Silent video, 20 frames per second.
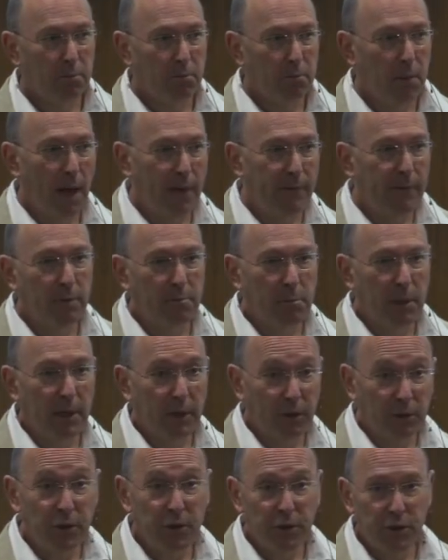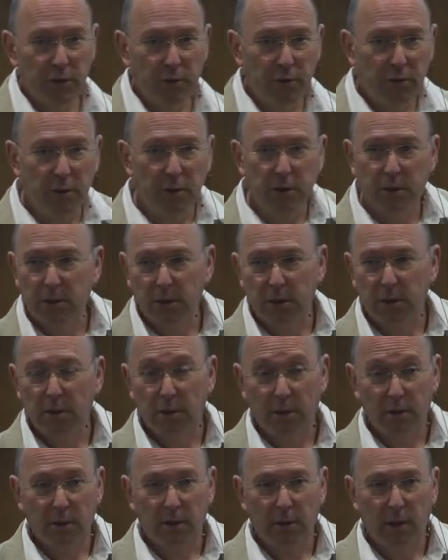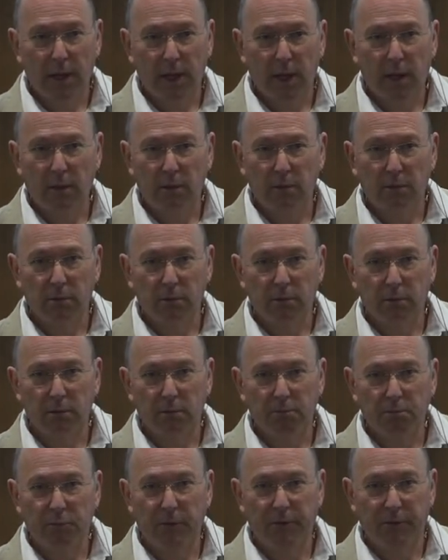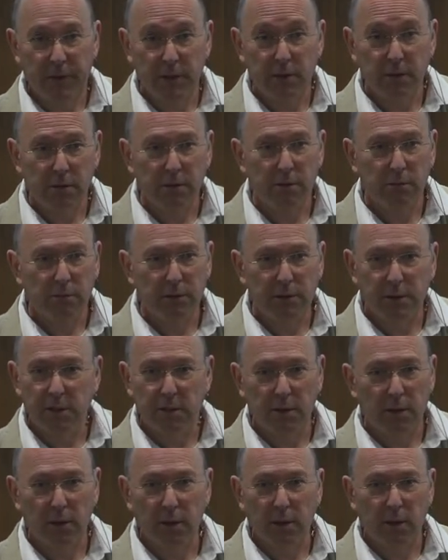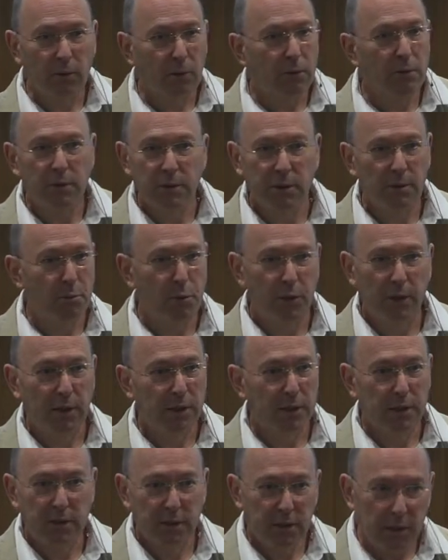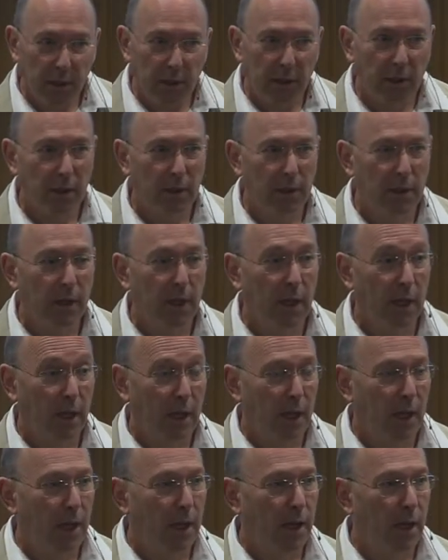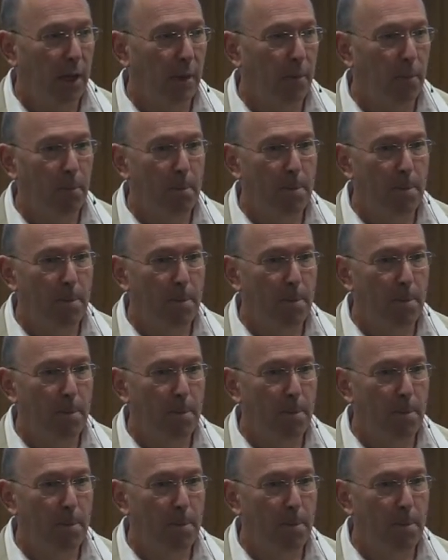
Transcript: I've got my honor students now professors, which is an awesome thing to see. Um,